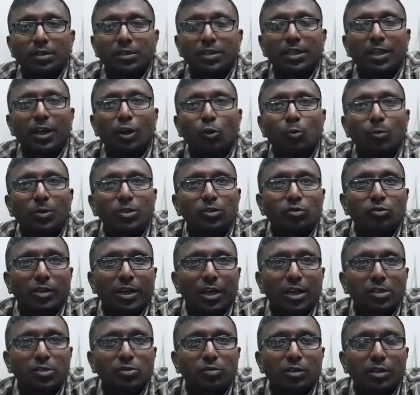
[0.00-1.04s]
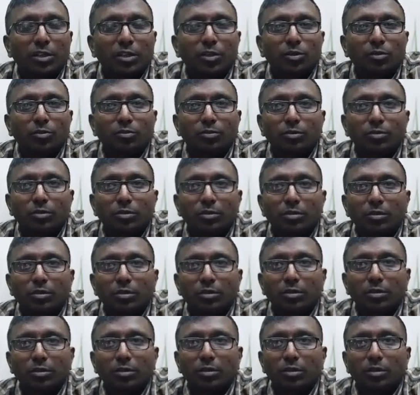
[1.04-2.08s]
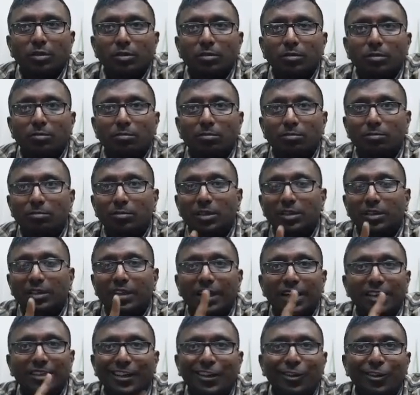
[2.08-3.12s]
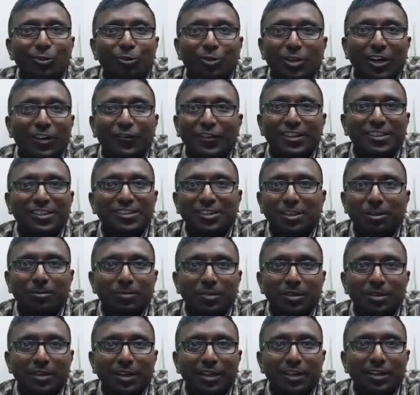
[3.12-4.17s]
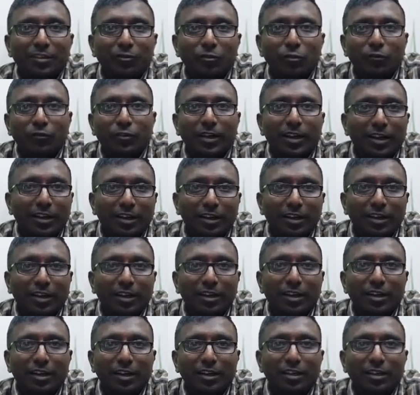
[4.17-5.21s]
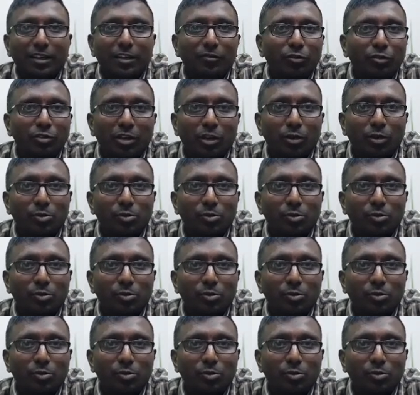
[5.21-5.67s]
sorry how much cash you will give but cash i do not fix number i'll give you 500 i'll give you